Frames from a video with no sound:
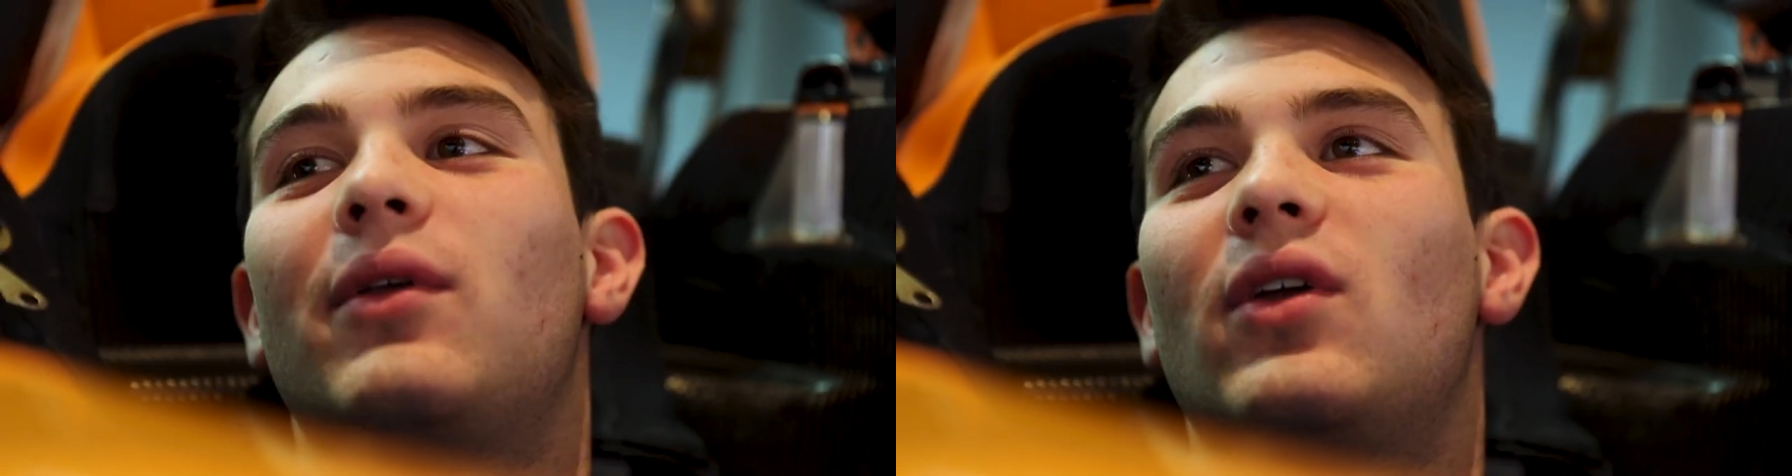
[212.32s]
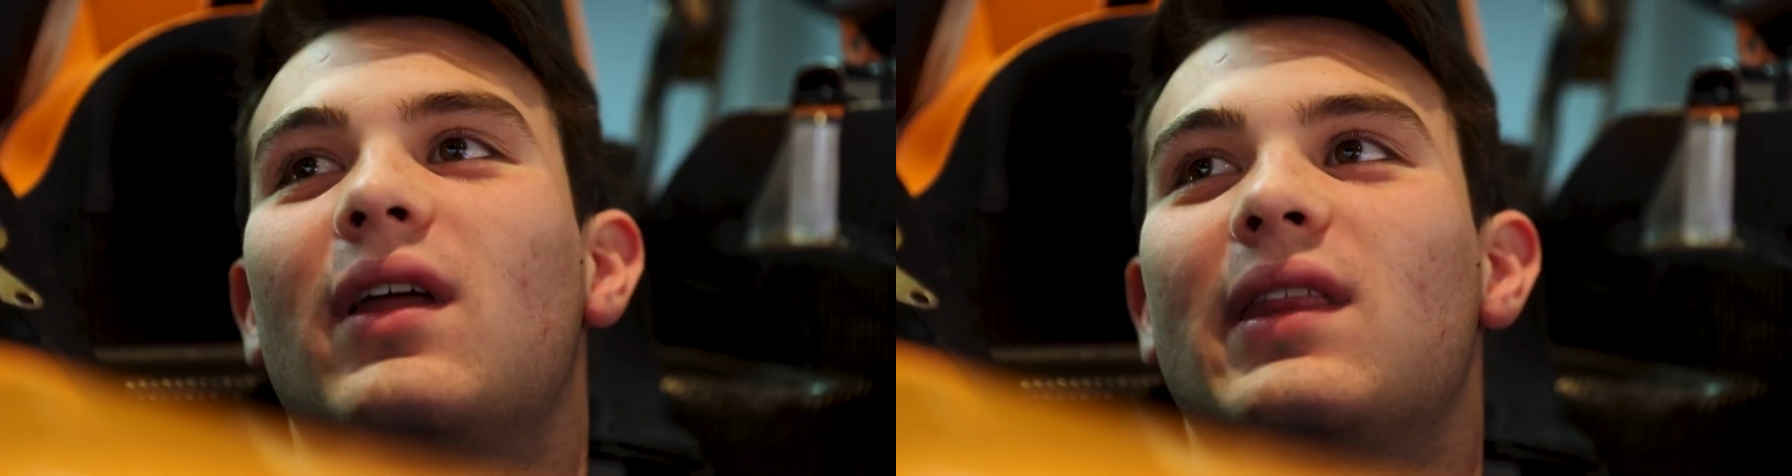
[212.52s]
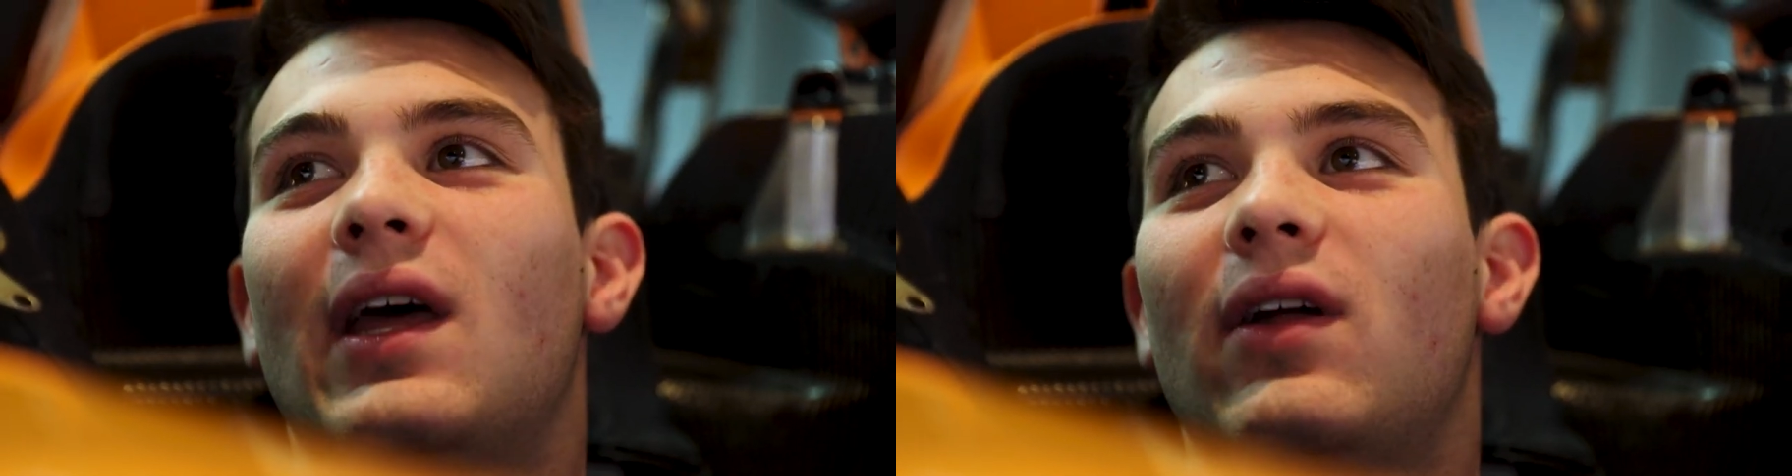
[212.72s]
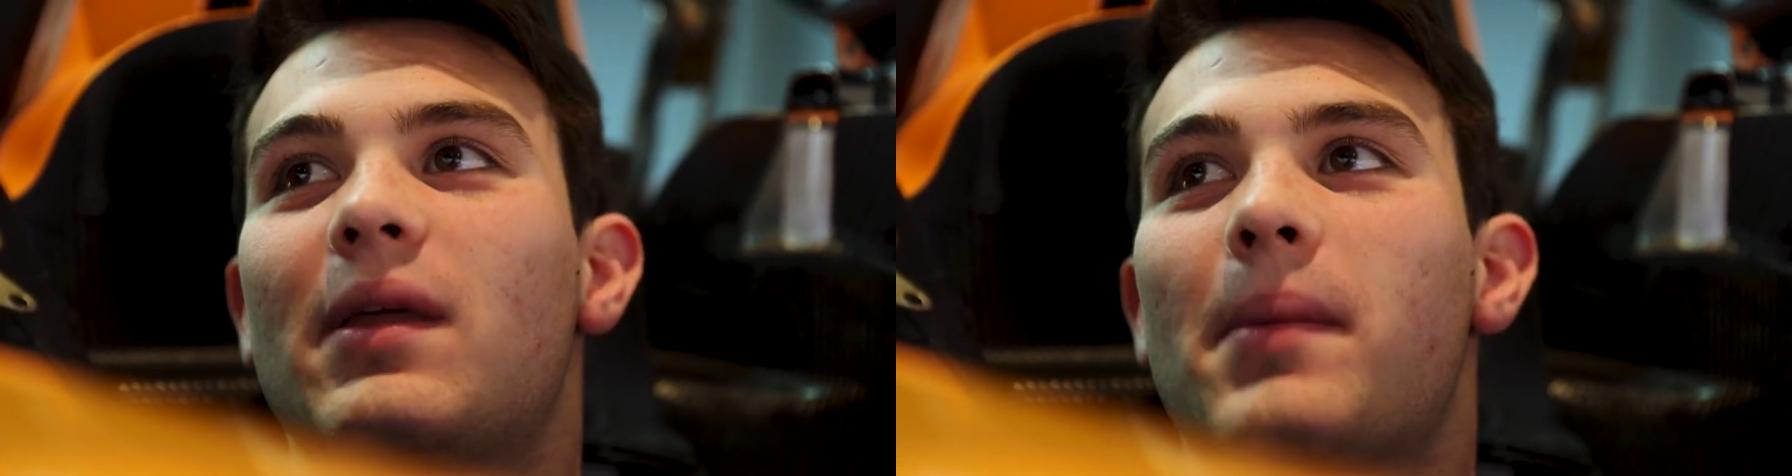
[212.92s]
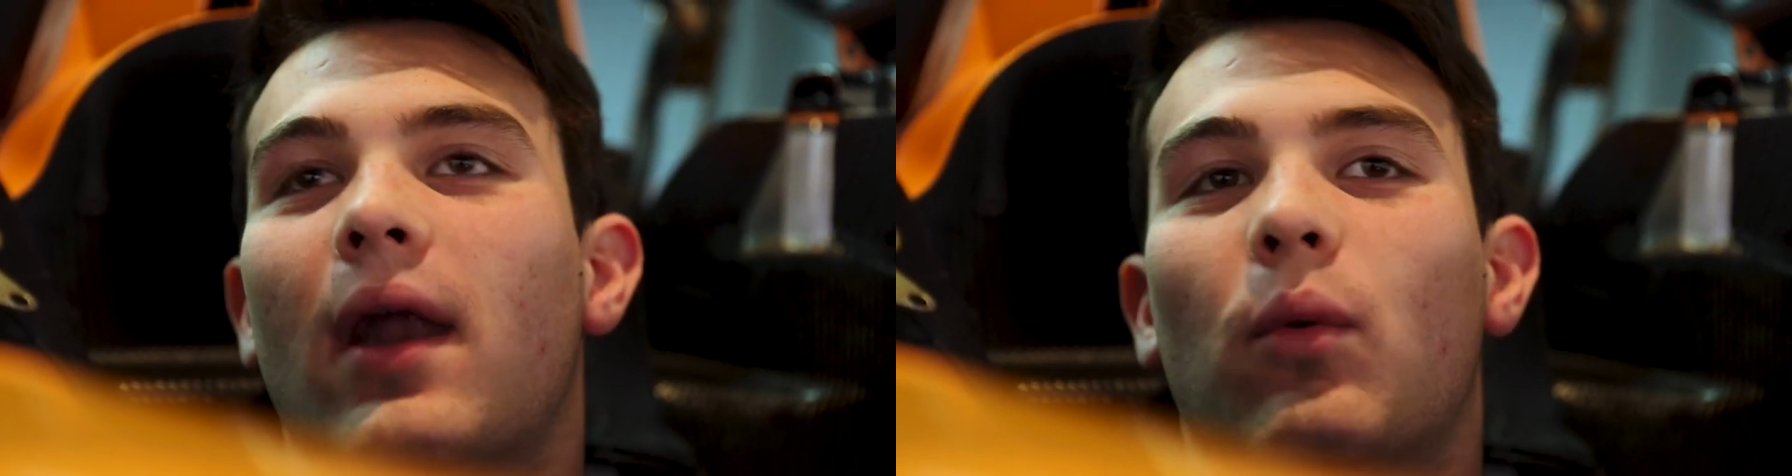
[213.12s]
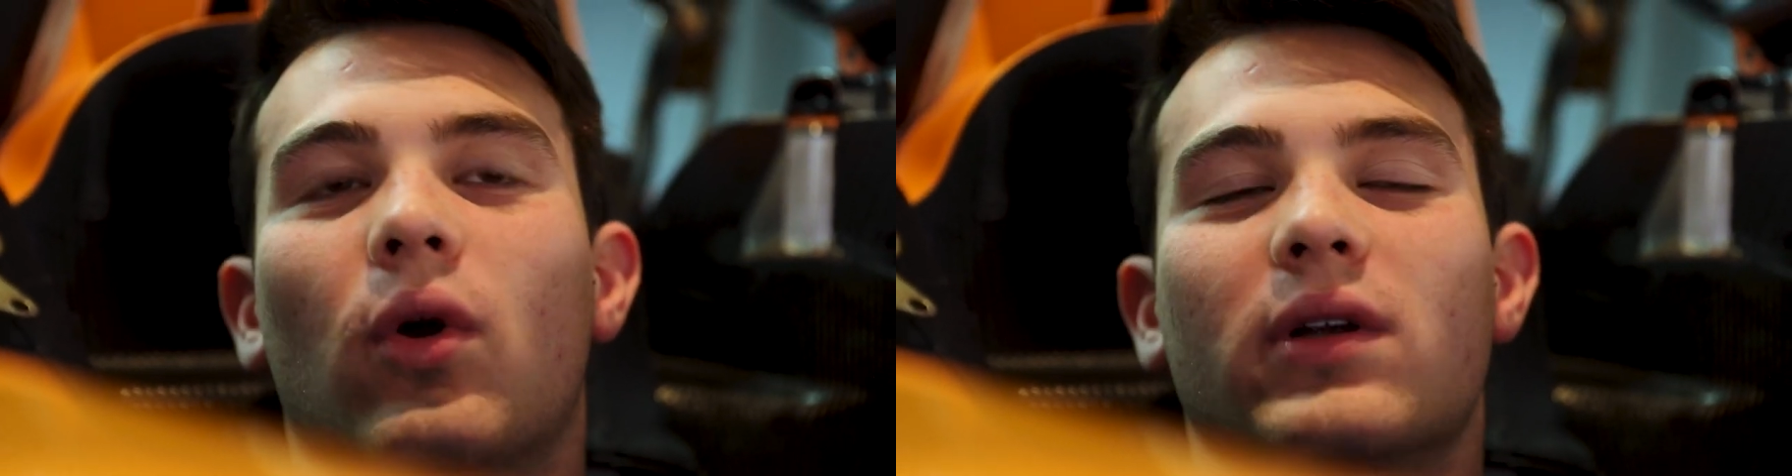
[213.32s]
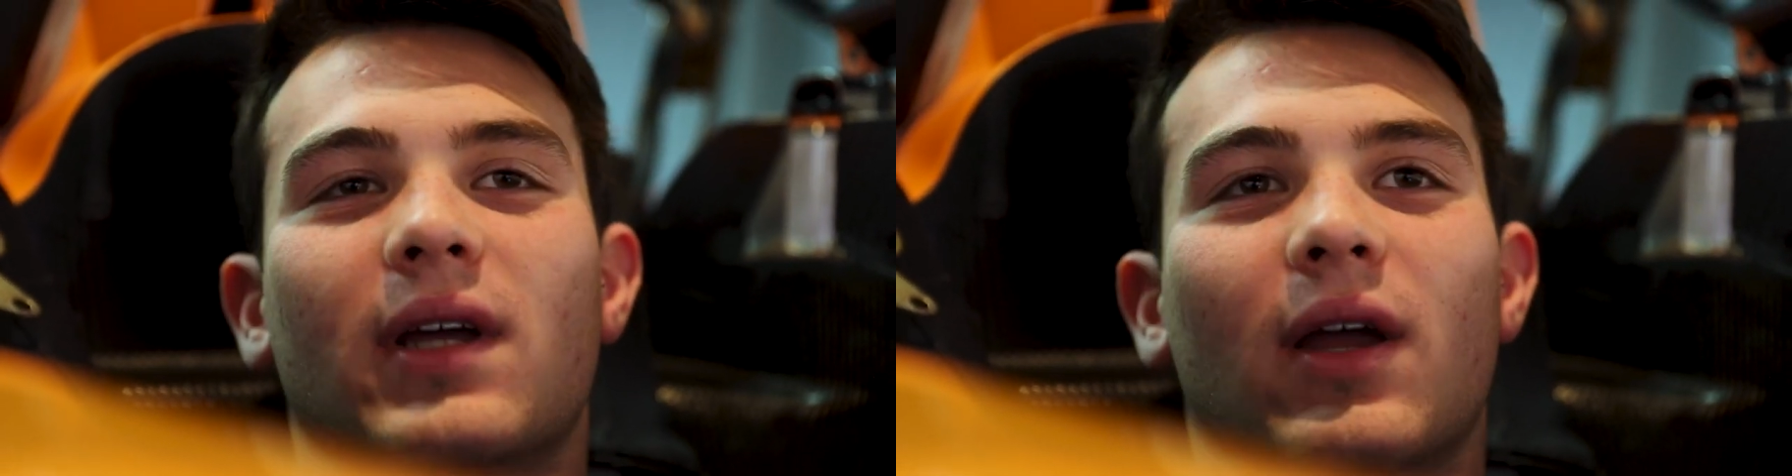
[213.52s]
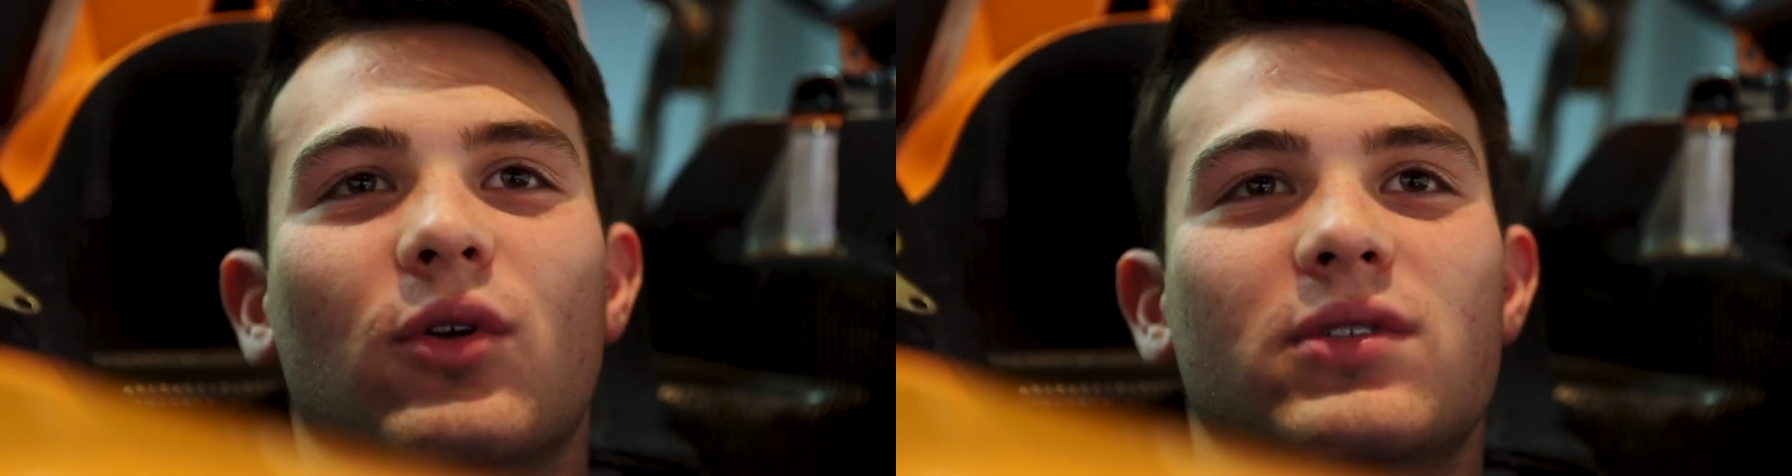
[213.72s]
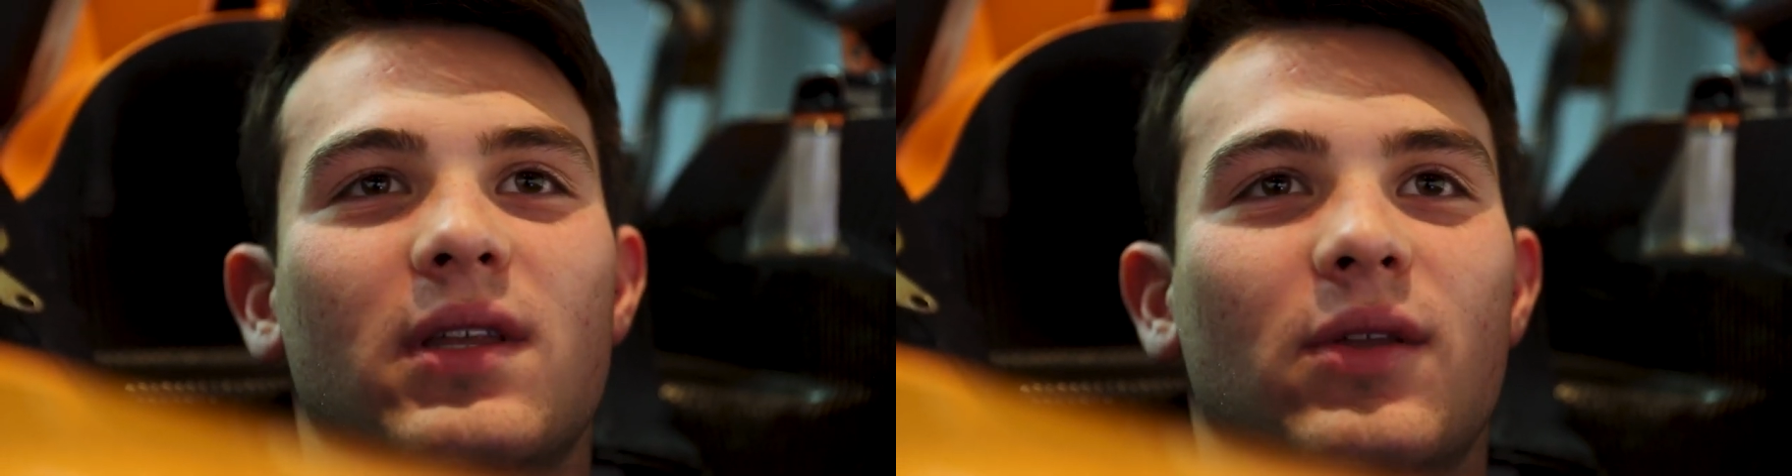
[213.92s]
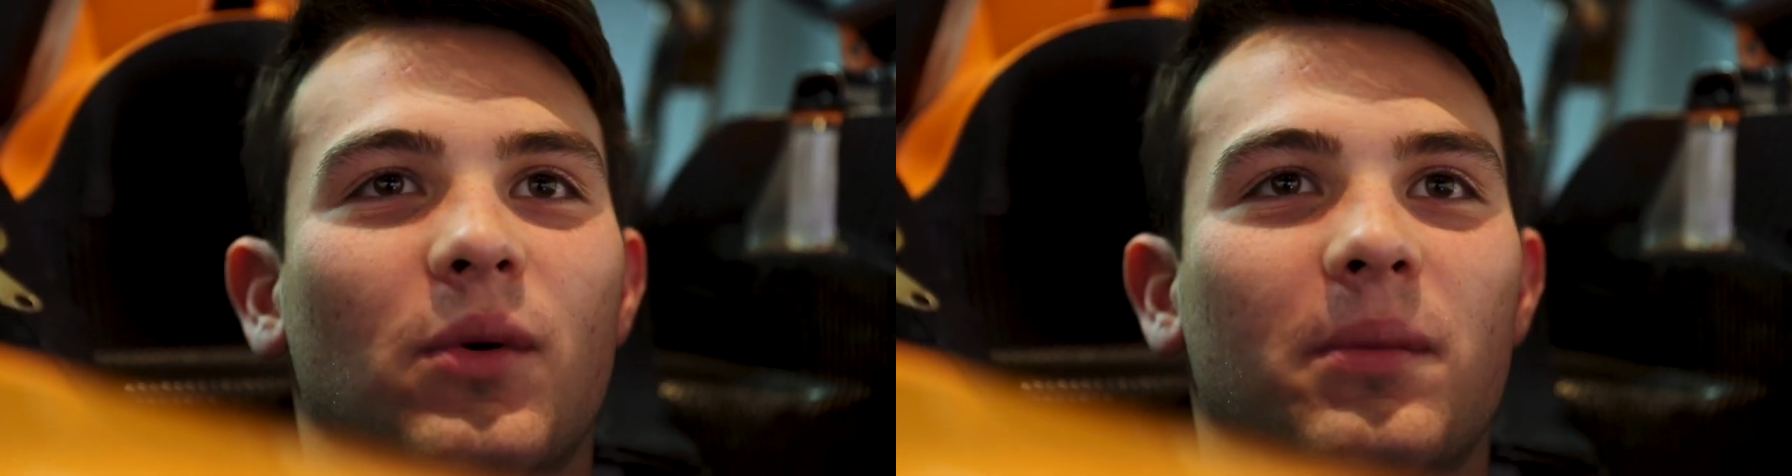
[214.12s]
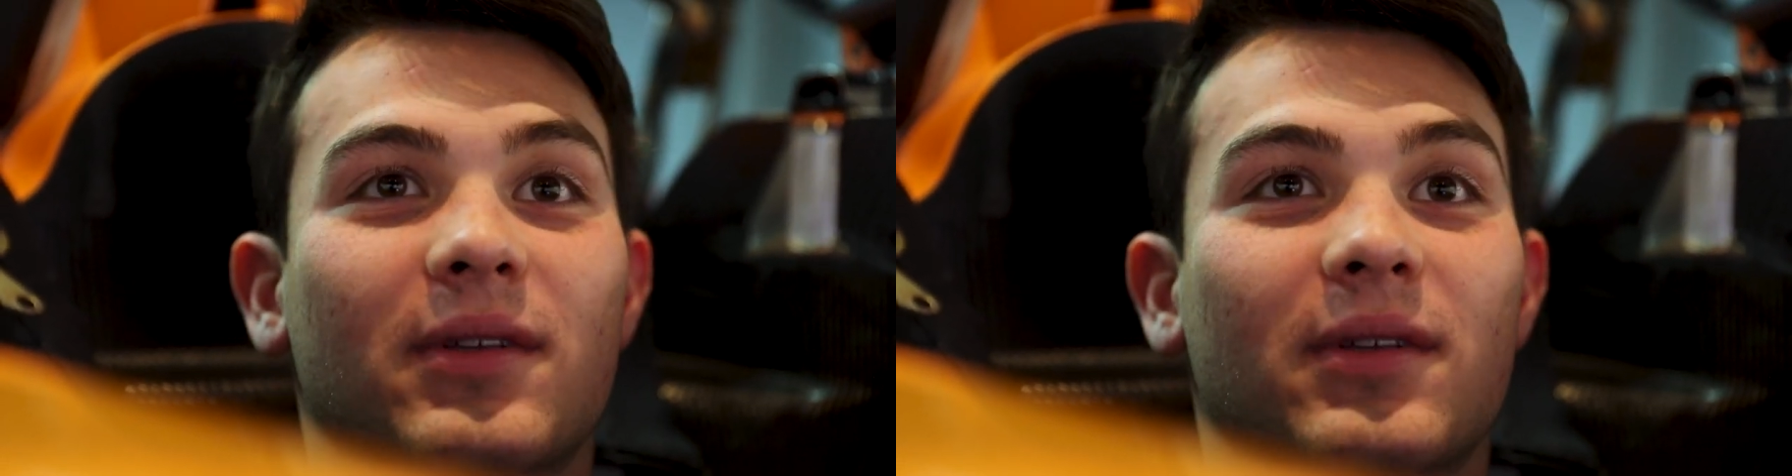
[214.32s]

I mean, you can tell the amount of work that goes into them.